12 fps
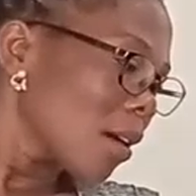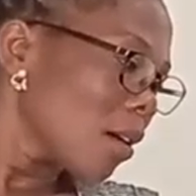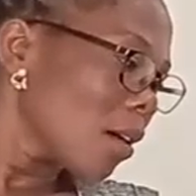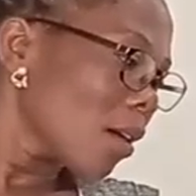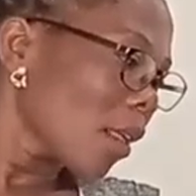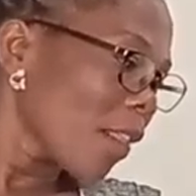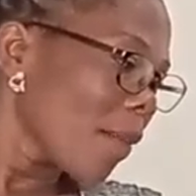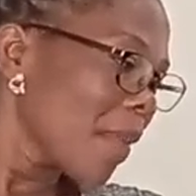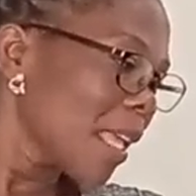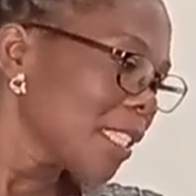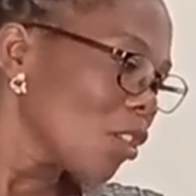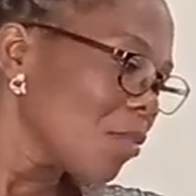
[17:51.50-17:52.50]
The
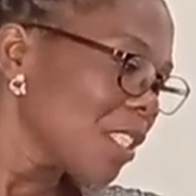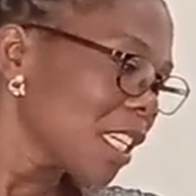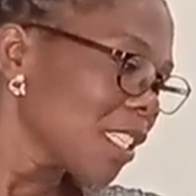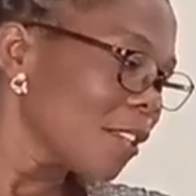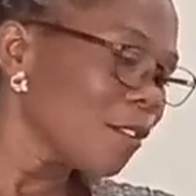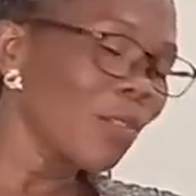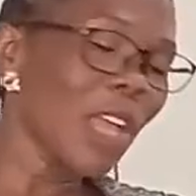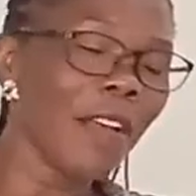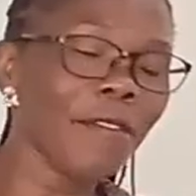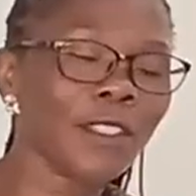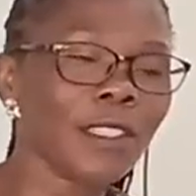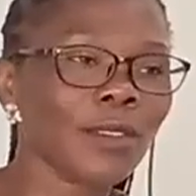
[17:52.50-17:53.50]
major objectives, we
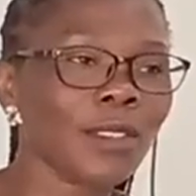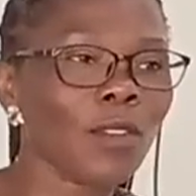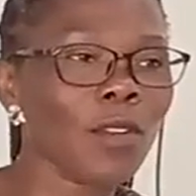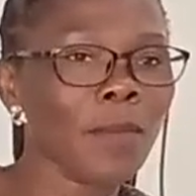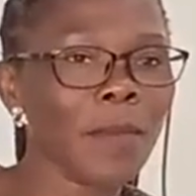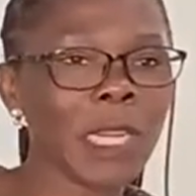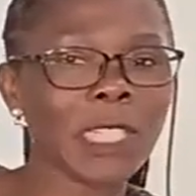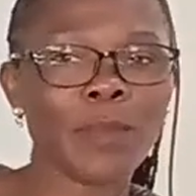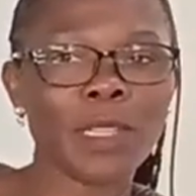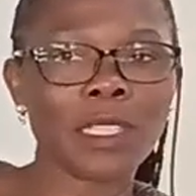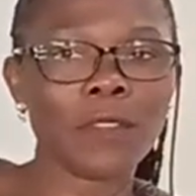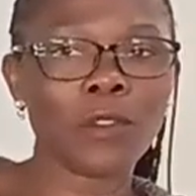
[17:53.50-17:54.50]
have so many
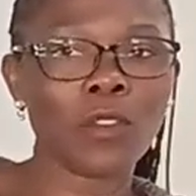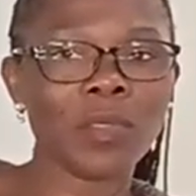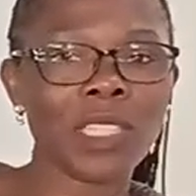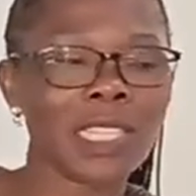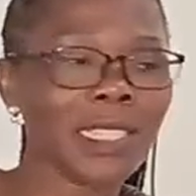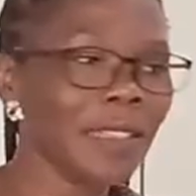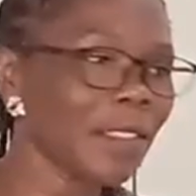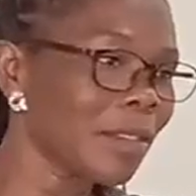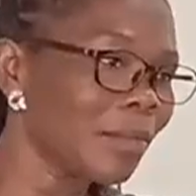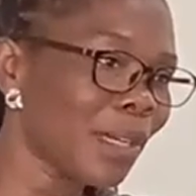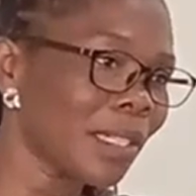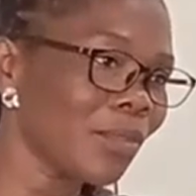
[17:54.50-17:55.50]
specific
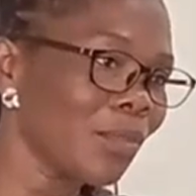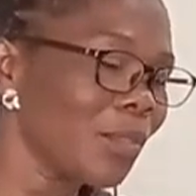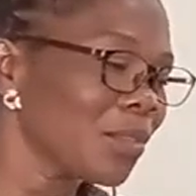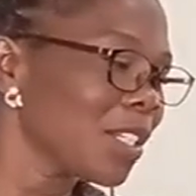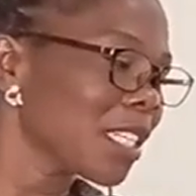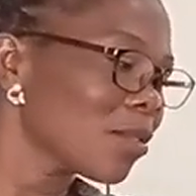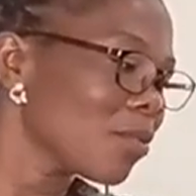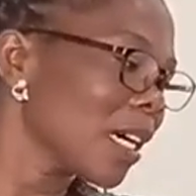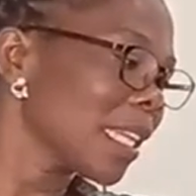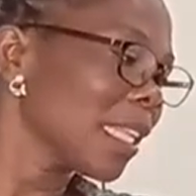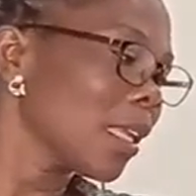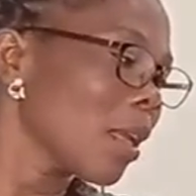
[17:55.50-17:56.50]
objectives, but we'll just look
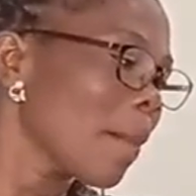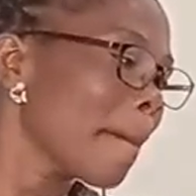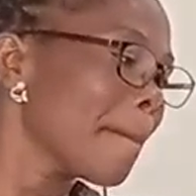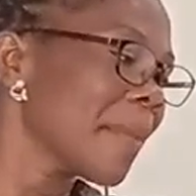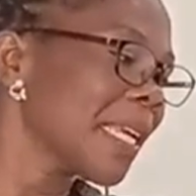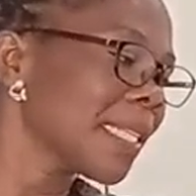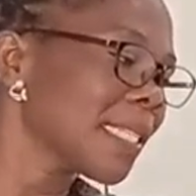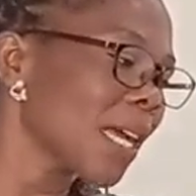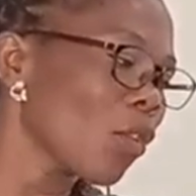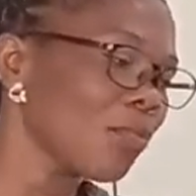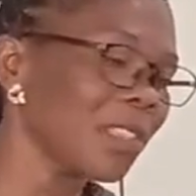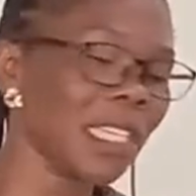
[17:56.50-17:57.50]
at the
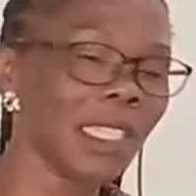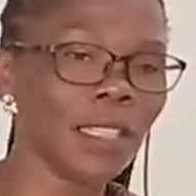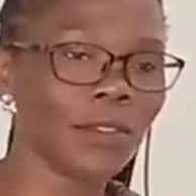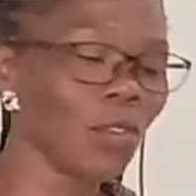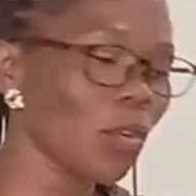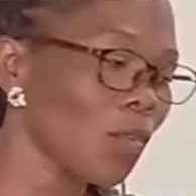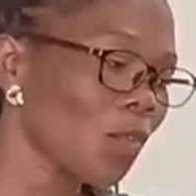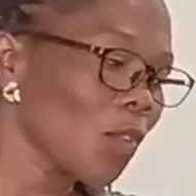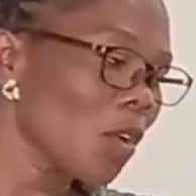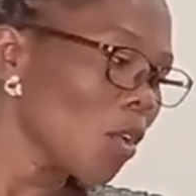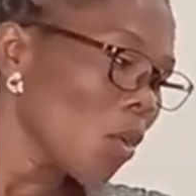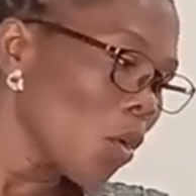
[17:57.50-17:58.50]
major objectives of
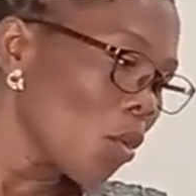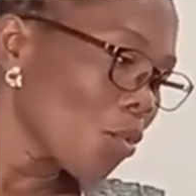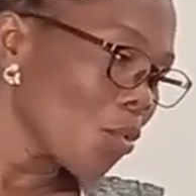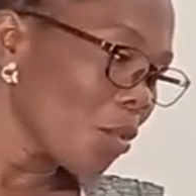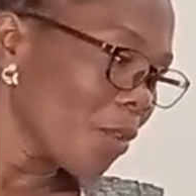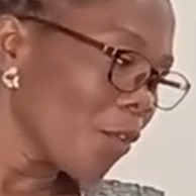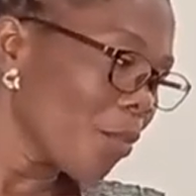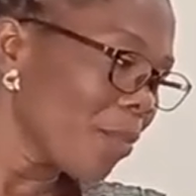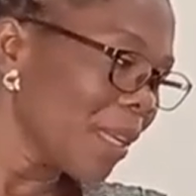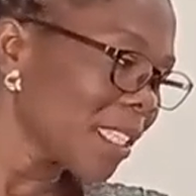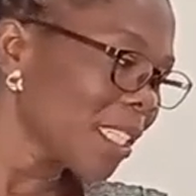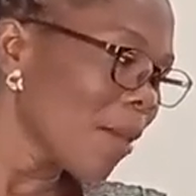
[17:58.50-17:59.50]
rural
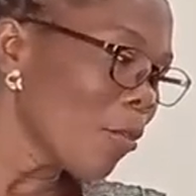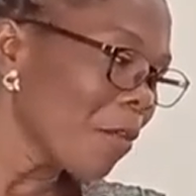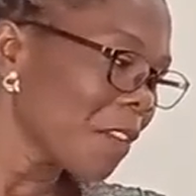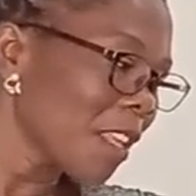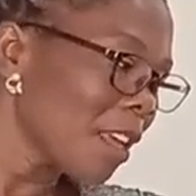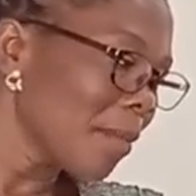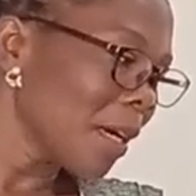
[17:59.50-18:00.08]
development. Some of them